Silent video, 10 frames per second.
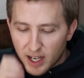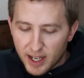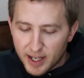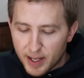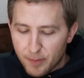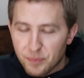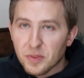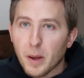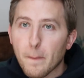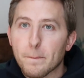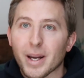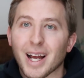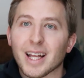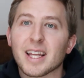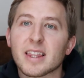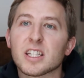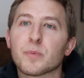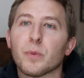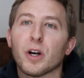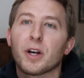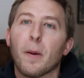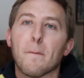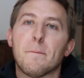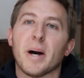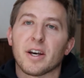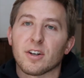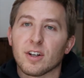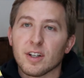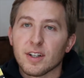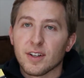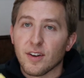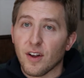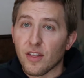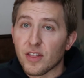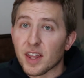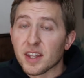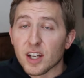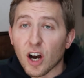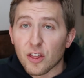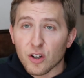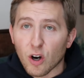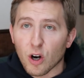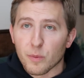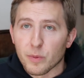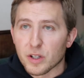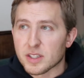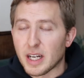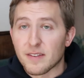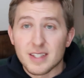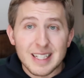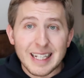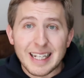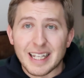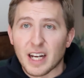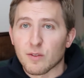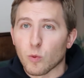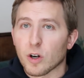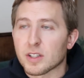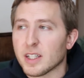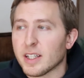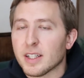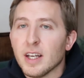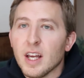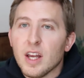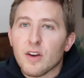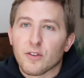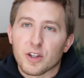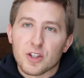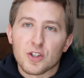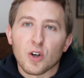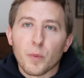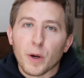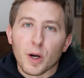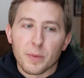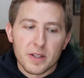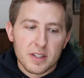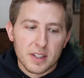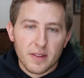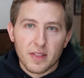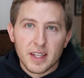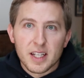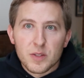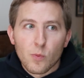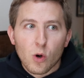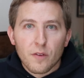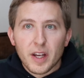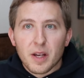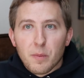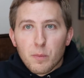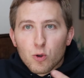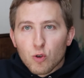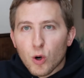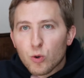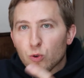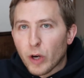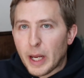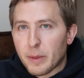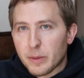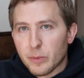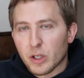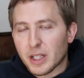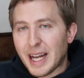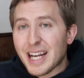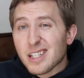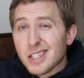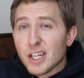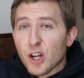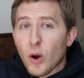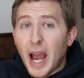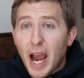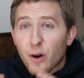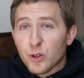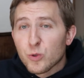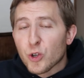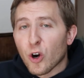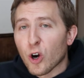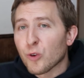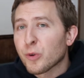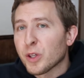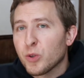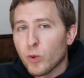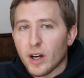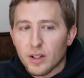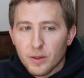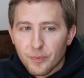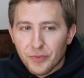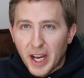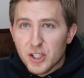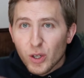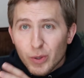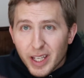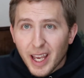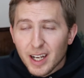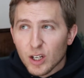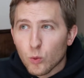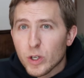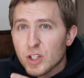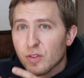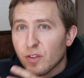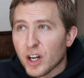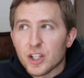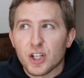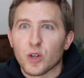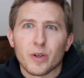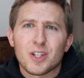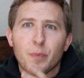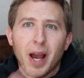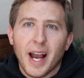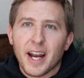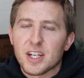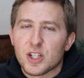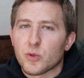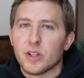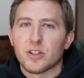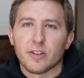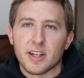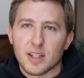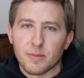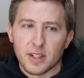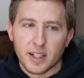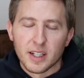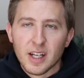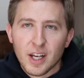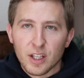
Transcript: Um, but I like this book better than the other R books that I've seen and I've worked in, for the sole purpose that it's more of a programming book. Like I just need to know how to use R really well. I don't care which function or which package is going to create something.